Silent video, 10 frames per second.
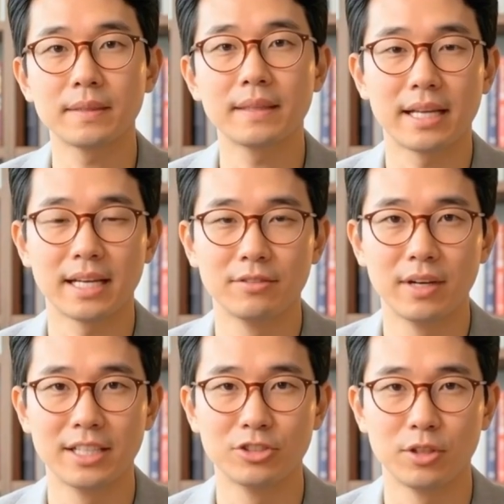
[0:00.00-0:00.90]
That
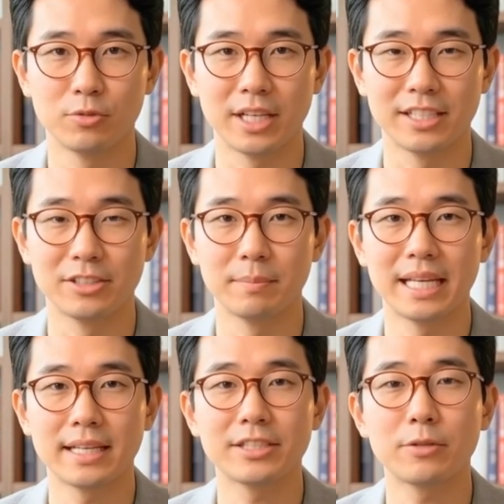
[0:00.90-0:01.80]
advisory raised the
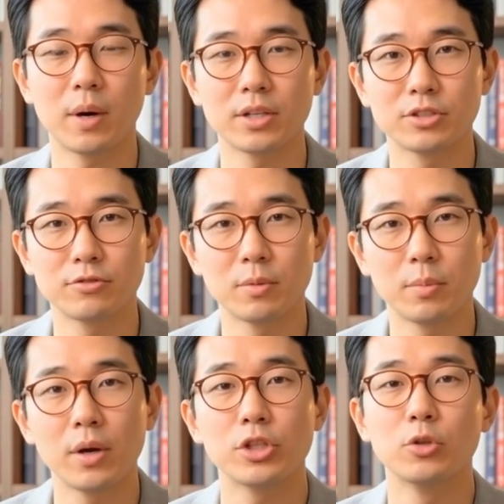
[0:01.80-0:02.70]
maintenance margin for
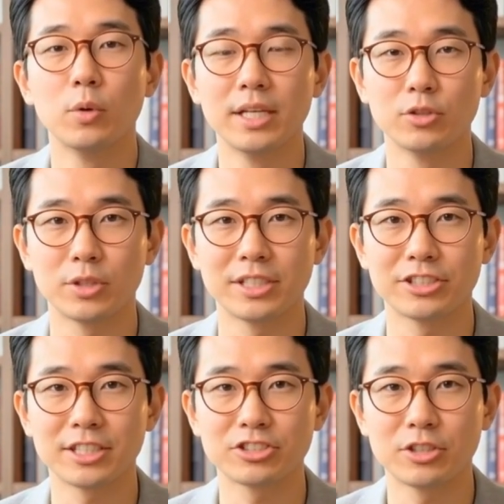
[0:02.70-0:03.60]
March
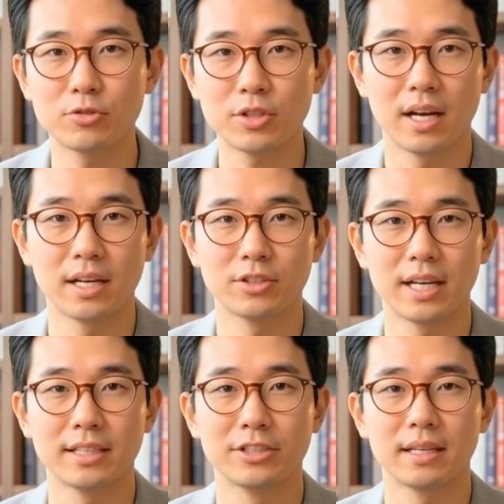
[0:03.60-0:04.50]
2026 silver
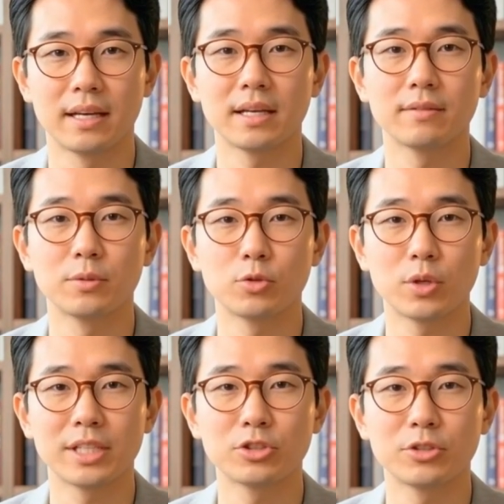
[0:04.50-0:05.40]
contracts from
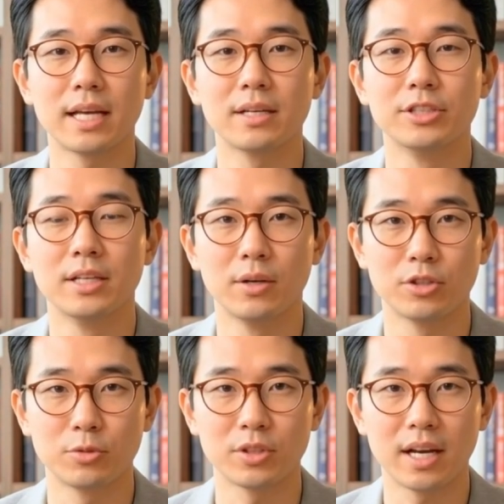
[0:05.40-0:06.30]

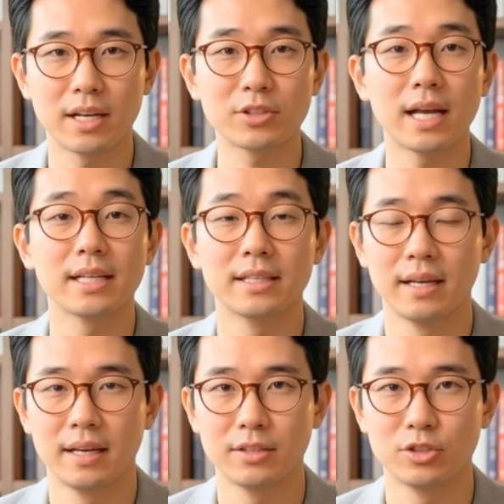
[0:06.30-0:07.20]
$22,000 per contract
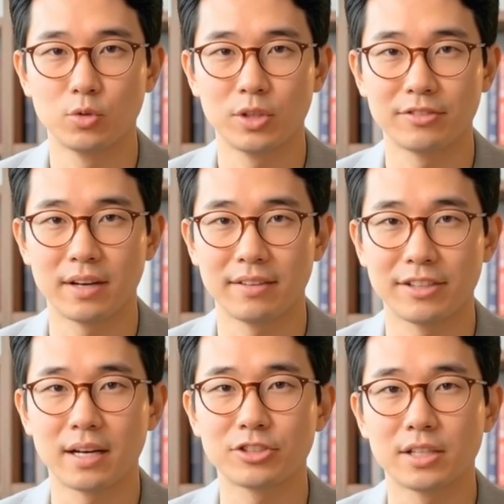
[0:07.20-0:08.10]
to
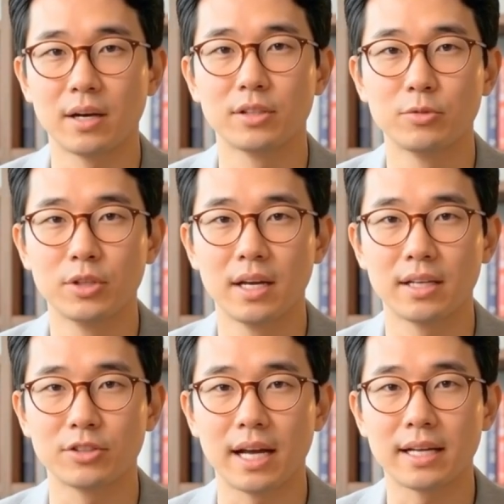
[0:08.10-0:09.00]
$25,000 per
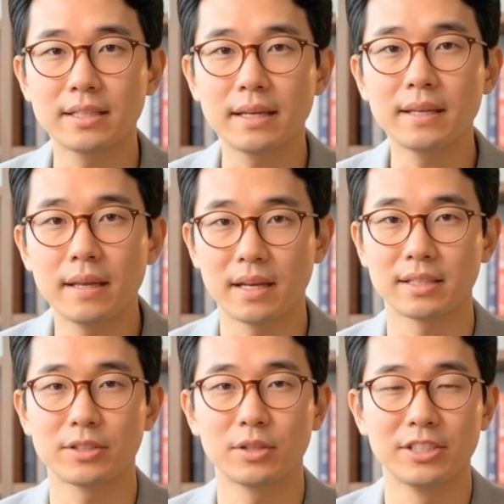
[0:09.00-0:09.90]
contract, a
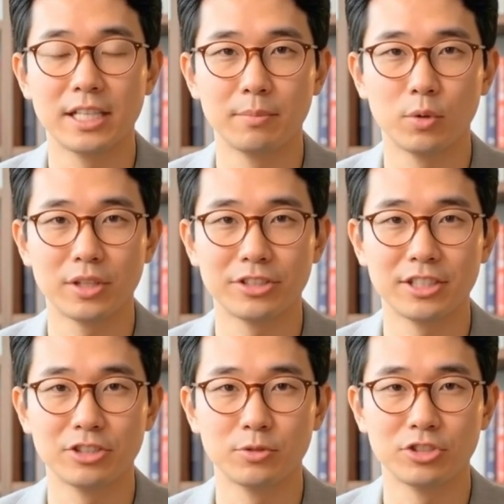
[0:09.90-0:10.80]

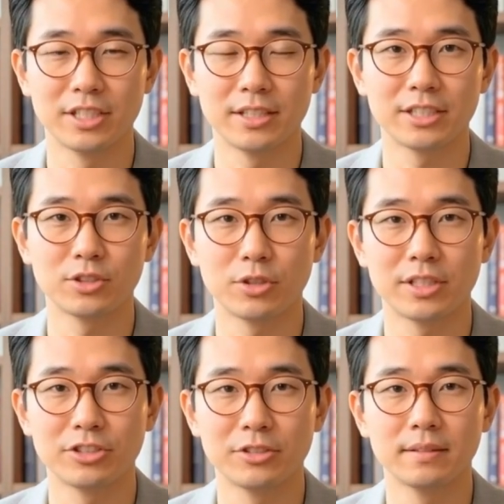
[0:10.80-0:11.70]
13.6%
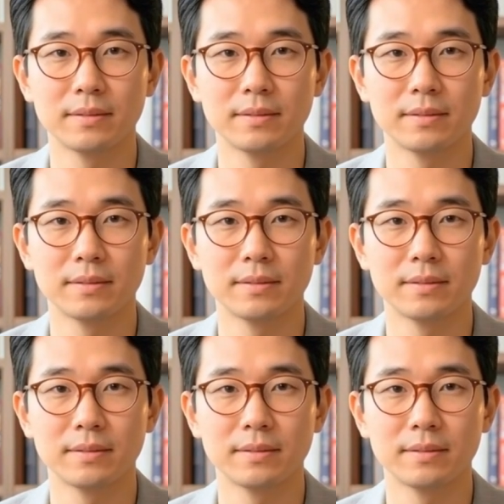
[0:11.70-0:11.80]
increase.